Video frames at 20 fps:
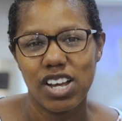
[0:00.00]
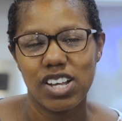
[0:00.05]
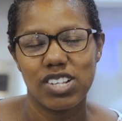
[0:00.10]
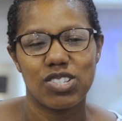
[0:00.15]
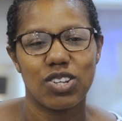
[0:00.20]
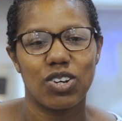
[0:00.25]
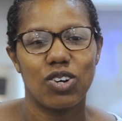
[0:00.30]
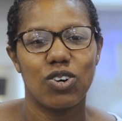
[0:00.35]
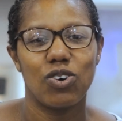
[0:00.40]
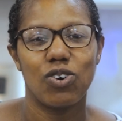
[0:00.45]

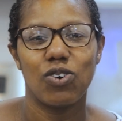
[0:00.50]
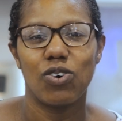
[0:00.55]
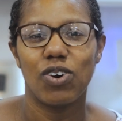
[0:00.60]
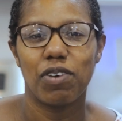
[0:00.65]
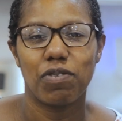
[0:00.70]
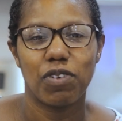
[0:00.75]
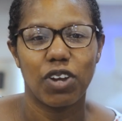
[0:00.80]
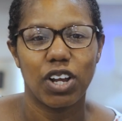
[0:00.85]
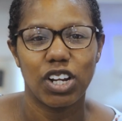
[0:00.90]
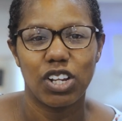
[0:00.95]
So
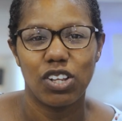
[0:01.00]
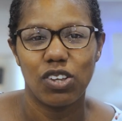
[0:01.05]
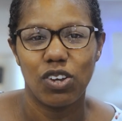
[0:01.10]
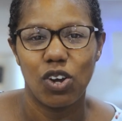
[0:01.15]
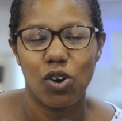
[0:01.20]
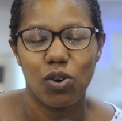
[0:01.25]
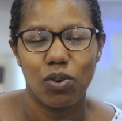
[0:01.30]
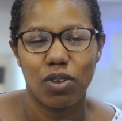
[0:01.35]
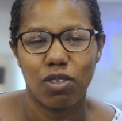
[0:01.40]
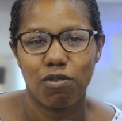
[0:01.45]
if you're going to
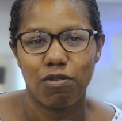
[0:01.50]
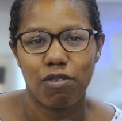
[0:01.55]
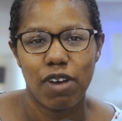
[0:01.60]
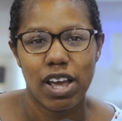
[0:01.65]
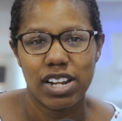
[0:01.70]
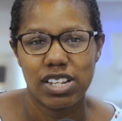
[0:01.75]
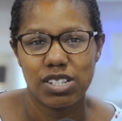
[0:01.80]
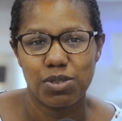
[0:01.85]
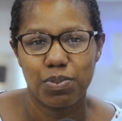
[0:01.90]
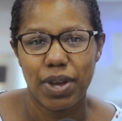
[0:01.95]
go with
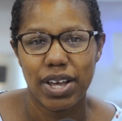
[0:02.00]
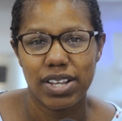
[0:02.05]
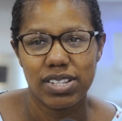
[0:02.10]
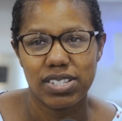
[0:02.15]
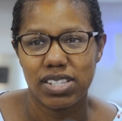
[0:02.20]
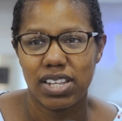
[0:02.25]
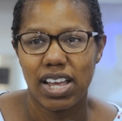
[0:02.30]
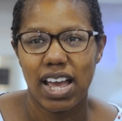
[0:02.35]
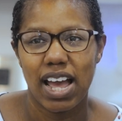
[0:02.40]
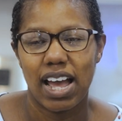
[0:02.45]
fed is
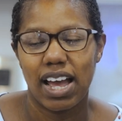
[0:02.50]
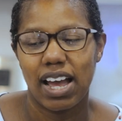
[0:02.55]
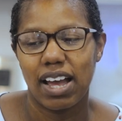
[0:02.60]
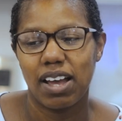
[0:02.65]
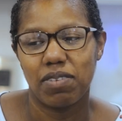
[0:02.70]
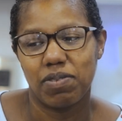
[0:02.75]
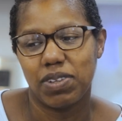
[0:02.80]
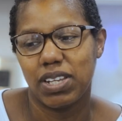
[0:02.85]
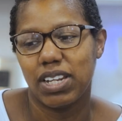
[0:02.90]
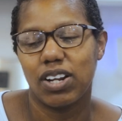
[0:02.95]
best, yeah,
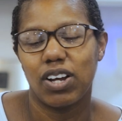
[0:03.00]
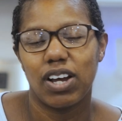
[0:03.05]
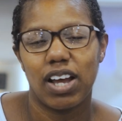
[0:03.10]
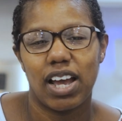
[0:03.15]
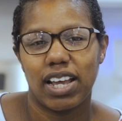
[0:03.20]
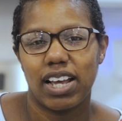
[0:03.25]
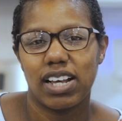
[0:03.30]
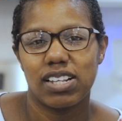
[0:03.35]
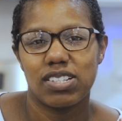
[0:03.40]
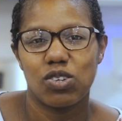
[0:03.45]
I mean,
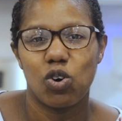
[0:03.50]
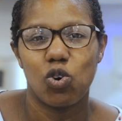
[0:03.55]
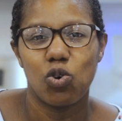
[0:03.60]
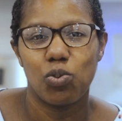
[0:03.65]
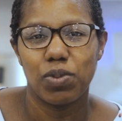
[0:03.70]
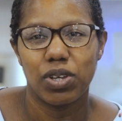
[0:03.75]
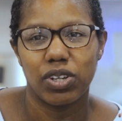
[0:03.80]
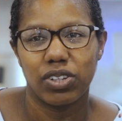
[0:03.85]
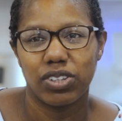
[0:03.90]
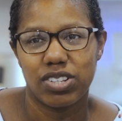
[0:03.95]
I guess
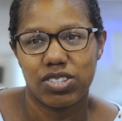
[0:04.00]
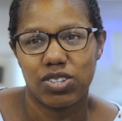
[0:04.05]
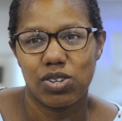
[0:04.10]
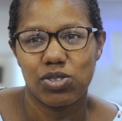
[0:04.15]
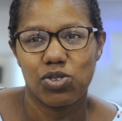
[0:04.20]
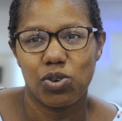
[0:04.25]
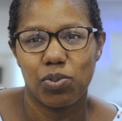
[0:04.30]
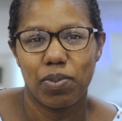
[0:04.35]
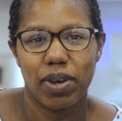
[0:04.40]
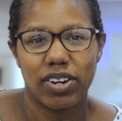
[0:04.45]
oatmeal is
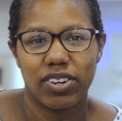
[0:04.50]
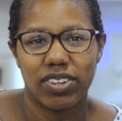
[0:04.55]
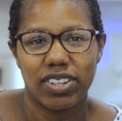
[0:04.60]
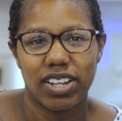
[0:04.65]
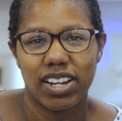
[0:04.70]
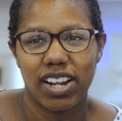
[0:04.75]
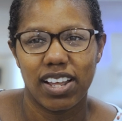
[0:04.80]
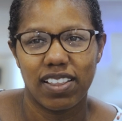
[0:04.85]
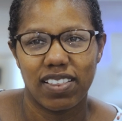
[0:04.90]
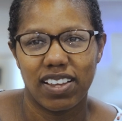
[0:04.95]
also better
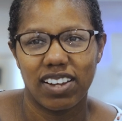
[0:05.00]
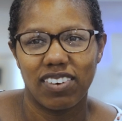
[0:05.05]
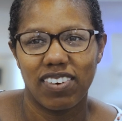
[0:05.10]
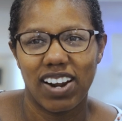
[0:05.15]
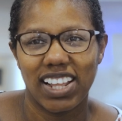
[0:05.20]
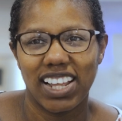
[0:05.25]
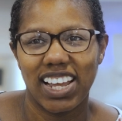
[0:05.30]
than nothing, right?